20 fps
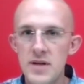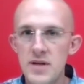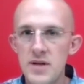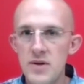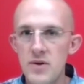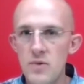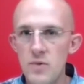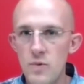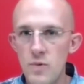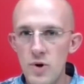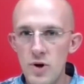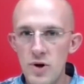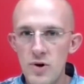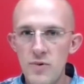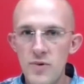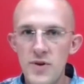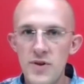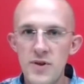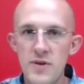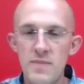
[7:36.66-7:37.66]
Work
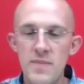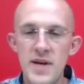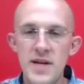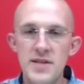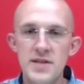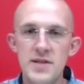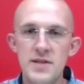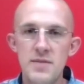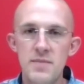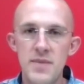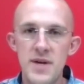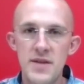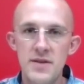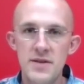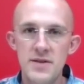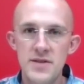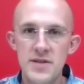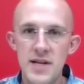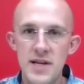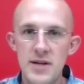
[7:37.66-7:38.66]
with the
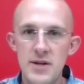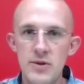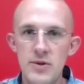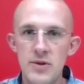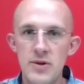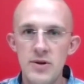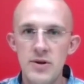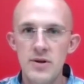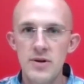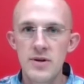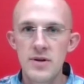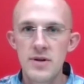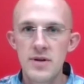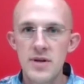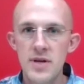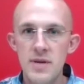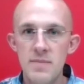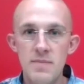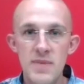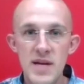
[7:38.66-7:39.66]
methods that you learned.
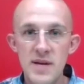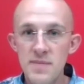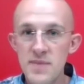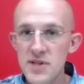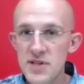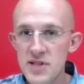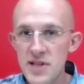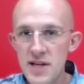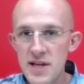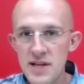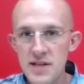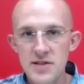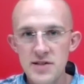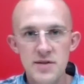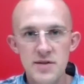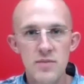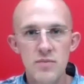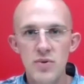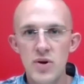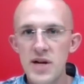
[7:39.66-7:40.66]
Make mistakes,
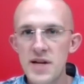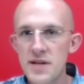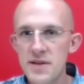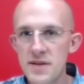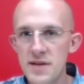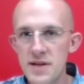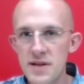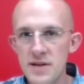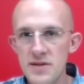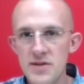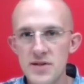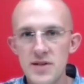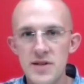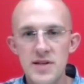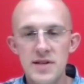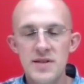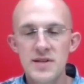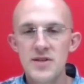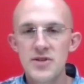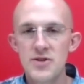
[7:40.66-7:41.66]
break things.
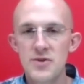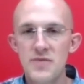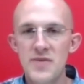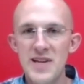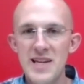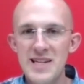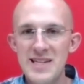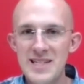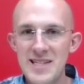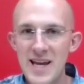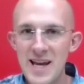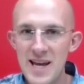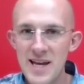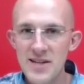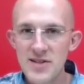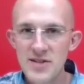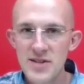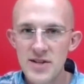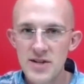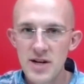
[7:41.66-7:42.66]
These are
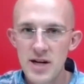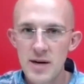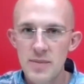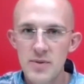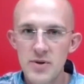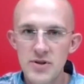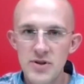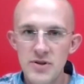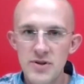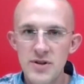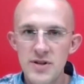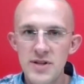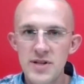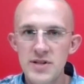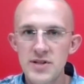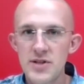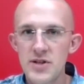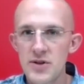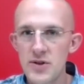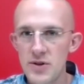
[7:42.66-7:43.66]
fantastic
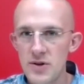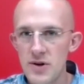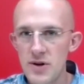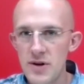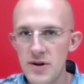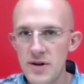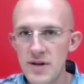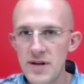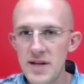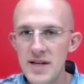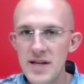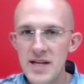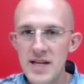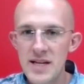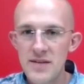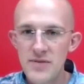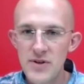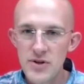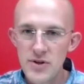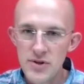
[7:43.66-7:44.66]
opportunities to learn. And
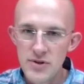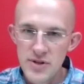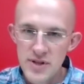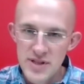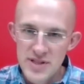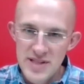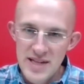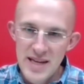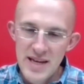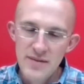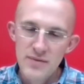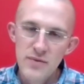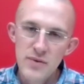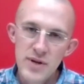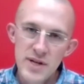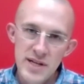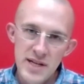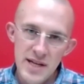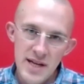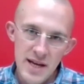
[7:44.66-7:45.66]
if you do this
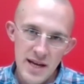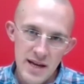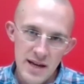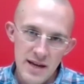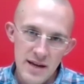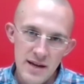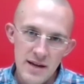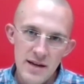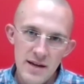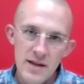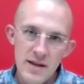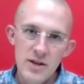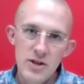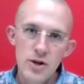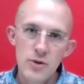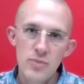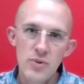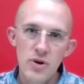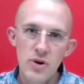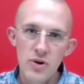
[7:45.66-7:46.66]
every day,
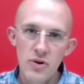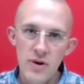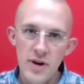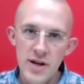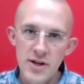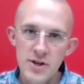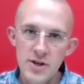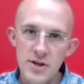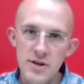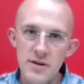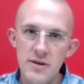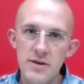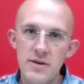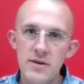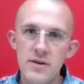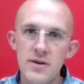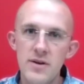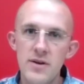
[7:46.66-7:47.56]
your progression